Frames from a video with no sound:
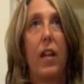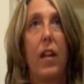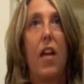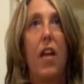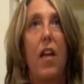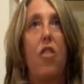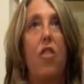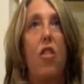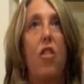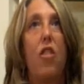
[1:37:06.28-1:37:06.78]

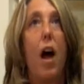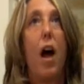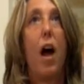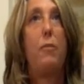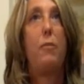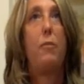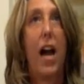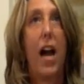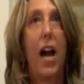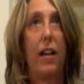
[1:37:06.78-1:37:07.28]
the
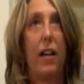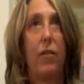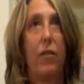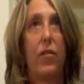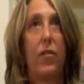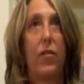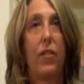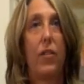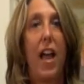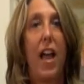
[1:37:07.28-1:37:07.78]

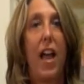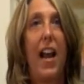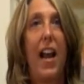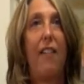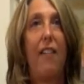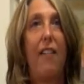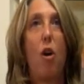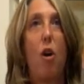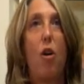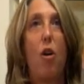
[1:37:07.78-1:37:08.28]
objectives, and
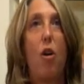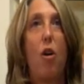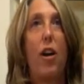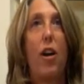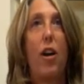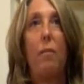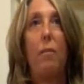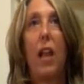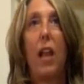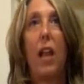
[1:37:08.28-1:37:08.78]
I've broken
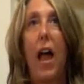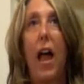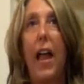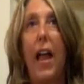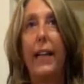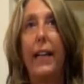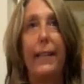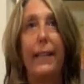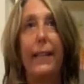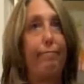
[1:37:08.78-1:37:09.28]
them like
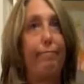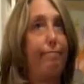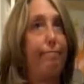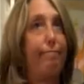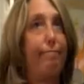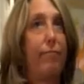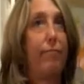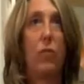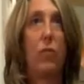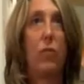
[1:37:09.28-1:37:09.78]

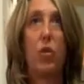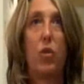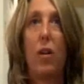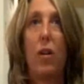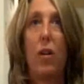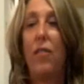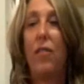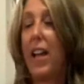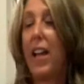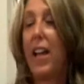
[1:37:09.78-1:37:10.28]
sort
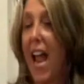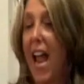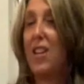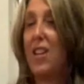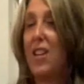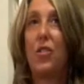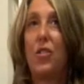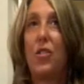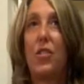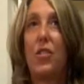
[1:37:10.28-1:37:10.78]
of like
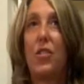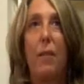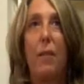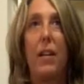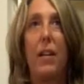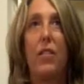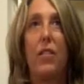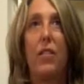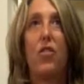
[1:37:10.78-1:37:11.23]
can-do statements.